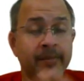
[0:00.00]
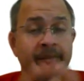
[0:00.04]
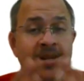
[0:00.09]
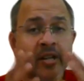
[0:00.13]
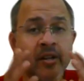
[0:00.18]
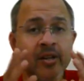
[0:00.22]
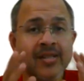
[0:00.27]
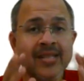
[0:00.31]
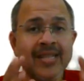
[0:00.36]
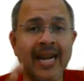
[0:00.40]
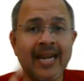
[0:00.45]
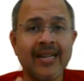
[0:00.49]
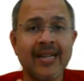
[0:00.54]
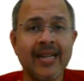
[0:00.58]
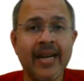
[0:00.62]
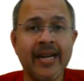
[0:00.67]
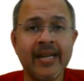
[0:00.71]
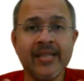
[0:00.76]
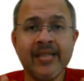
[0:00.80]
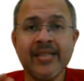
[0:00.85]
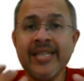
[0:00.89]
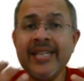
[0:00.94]
because
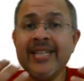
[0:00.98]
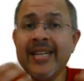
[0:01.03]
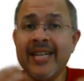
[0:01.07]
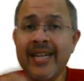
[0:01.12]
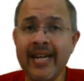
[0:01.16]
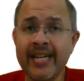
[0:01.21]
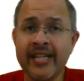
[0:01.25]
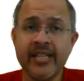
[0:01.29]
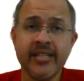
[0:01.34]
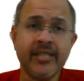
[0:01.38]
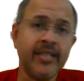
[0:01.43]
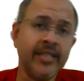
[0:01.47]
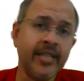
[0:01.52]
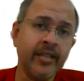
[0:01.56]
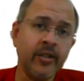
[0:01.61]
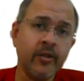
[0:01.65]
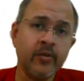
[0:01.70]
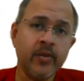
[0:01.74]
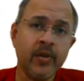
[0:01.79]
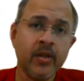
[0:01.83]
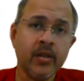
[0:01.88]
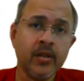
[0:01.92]
satellites need electricity
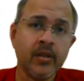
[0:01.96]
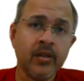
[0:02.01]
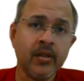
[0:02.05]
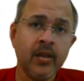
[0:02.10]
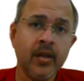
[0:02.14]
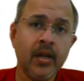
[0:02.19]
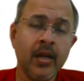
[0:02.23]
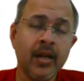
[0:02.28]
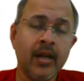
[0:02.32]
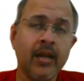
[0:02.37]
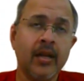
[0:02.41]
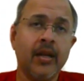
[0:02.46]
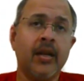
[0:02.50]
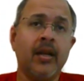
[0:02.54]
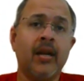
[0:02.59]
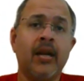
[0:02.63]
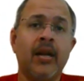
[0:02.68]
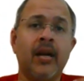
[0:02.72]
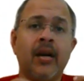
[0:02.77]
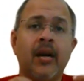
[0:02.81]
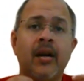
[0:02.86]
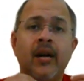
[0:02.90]
to work.
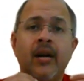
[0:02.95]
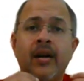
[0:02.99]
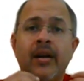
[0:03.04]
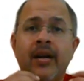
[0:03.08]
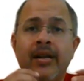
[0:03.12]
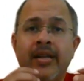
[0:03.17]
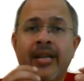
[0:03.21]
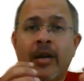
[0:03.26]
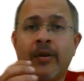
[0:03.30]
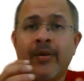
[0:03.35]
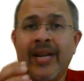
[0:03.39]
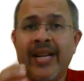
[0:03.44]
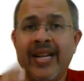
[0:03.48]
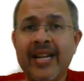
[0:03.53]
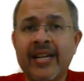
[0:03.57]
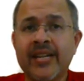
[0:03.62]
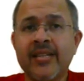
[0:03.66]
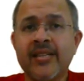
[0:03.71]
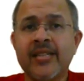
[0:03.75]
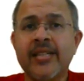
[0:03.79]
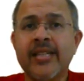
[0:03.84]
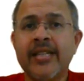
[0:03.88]
Now,
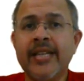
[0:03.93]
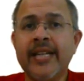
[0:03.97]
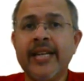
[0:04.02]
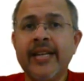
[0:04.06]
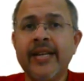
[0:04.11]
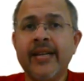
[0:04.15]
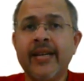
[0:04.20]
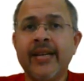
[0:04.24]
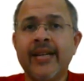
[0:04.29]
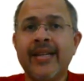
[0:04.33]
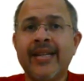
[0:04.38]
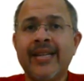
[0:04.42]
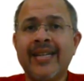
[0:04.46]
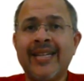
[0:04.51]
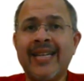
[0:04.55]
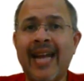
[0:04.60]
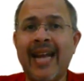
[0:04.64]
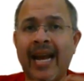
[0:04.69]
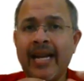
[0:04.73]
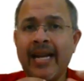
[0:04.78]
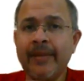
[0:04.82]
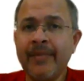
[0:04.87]
electricity
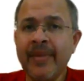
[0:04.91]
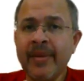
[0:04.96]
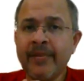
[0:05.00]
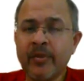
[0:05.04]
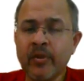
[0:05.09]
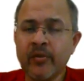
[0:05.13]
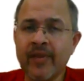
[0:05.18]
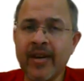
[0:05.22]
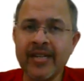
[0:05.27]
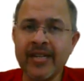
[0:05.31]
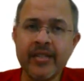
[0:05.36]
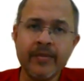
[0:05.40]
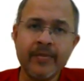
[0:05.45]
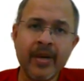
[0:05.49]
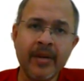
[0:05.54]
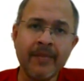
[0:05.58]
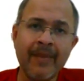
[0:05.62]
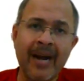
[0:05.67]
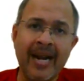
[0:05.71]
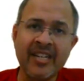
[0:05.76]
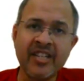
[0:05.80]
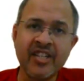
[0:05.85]
can be provided
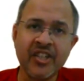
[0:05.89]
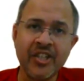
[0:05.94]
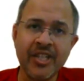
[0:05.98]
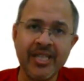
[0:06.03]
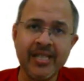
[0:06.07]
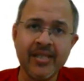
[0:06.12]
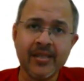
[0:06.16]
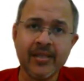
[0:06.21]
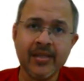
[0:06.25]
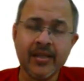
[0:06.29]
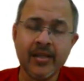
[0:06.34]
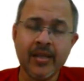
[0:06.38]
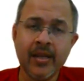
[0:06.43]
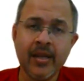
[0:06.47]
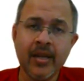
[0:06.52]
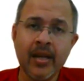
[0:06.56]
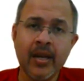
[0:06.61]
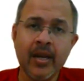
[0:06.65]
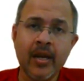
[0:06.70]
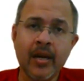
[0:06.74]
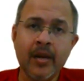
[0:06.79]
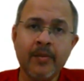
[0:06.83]
by batteries,
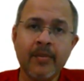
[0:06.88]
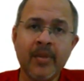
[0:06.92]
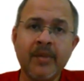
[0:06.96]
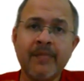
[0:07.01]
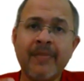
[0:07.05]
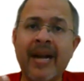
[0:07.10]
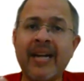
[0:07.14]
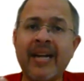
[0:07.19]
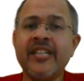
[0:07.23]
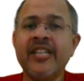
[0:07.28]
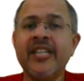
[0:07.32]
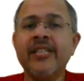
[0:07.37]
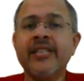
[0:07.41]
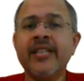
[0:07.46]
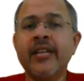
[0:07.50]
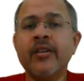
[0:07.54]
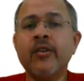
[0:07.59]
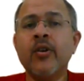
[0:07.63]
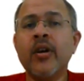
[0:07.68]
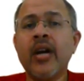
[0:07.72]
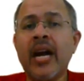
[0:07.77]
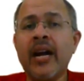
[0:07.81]
but batteries
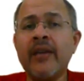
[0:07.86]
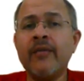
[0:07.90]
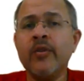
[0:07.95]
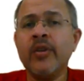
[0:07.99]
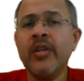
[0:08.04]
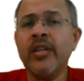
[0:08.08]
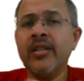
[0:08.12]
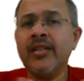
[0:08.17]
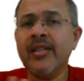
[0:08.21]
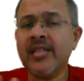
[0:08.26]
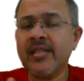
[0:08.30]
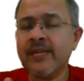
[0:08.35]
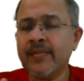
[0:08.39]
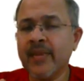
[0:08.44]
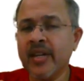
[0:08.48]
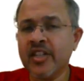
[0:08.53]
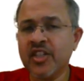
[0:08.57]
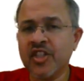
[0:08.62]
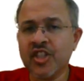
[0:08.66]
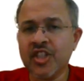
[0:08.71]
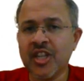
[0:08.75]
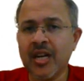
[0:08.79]
can have only this
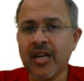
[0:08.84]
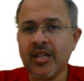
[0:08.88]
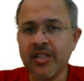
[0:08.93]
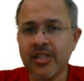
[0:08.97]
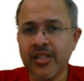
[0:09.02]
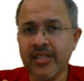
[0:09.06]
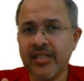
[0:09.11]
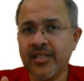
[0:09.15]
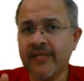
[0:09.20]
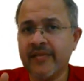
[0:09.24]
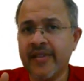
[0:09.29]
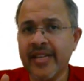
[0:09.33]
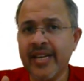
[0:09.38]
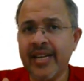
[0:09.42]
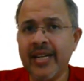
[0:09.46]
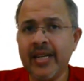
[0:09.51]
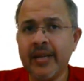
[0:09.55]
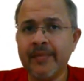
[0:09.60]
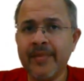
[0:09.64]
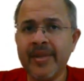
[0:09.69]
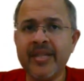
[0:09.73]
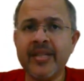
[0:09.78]
much charge. It's a very
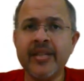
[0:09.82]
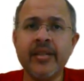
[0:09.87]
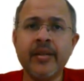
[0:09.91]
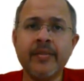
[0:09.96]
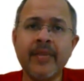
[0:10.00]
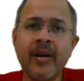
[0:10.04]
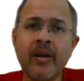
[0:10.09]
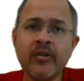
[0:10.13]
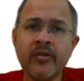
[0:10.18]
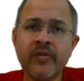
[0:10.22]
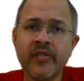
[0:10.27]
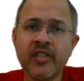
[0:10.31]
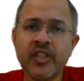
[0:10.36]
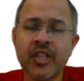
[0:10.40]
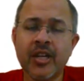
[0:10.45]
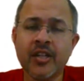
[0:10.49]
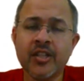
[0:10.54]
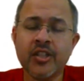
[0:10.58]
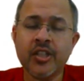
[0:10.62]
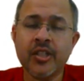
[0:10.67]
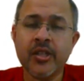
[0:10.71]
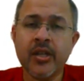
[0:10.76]
limited amount of
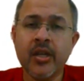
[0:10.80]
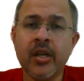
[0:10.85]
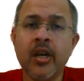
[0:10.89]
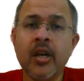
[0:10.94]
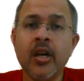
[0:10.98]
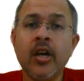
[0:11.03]
charge.